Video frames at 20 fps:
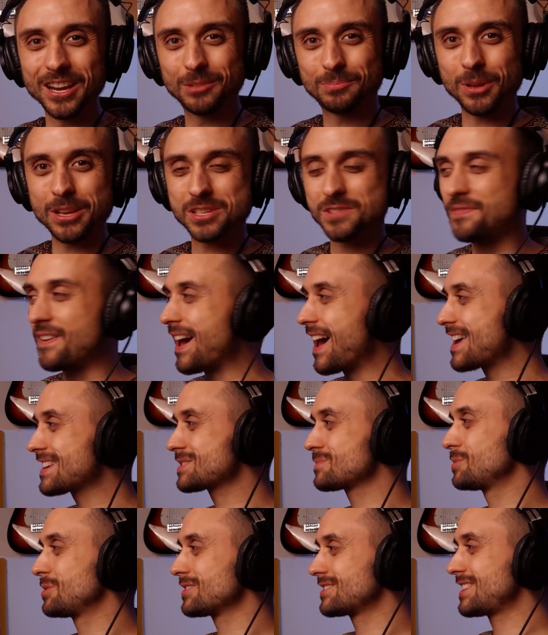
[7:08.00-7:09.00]
It plays
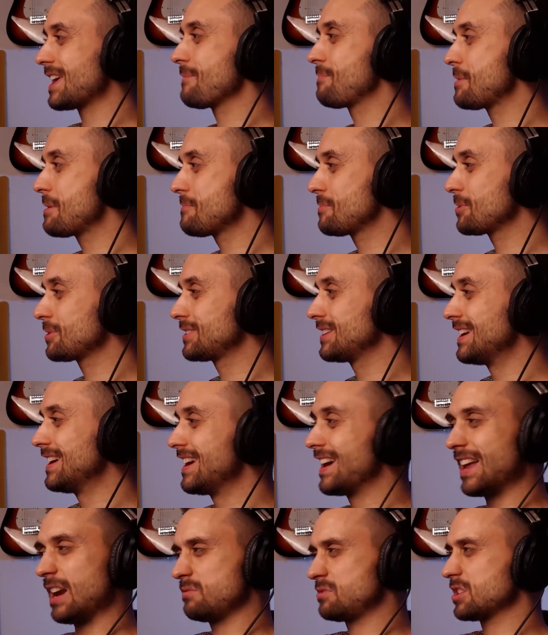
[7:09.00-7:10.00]
fast with a step input
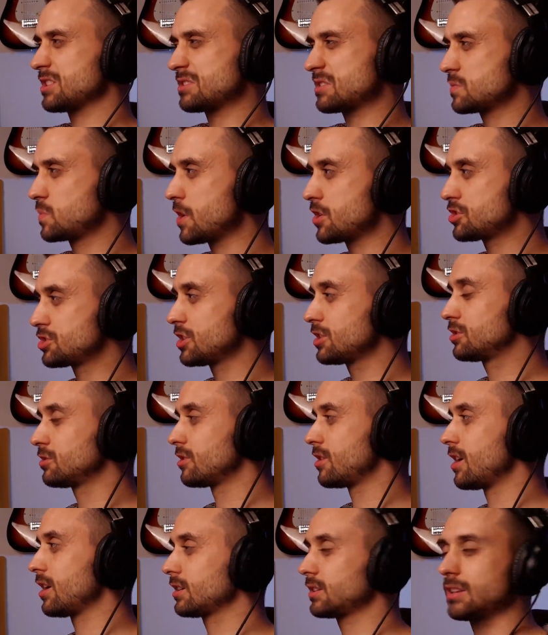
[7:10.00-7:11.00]
and I've just switched it
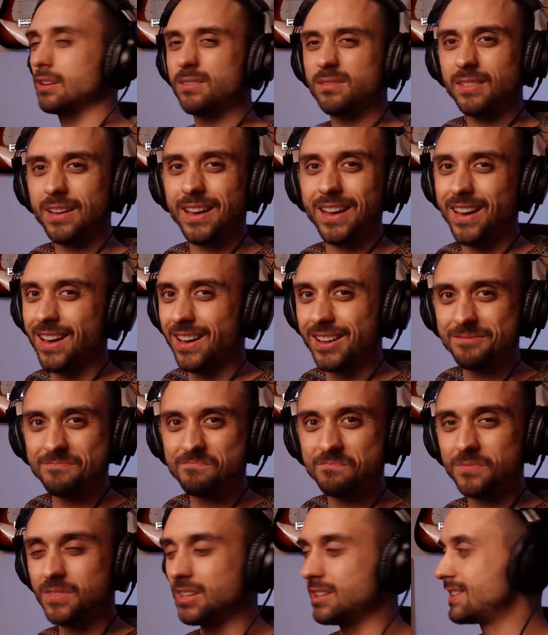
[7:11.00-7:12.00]
to an octave and
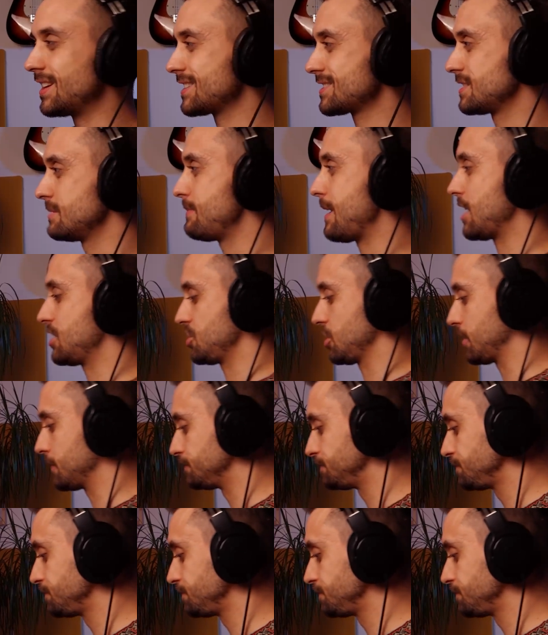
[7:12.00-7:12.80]
it does the magic.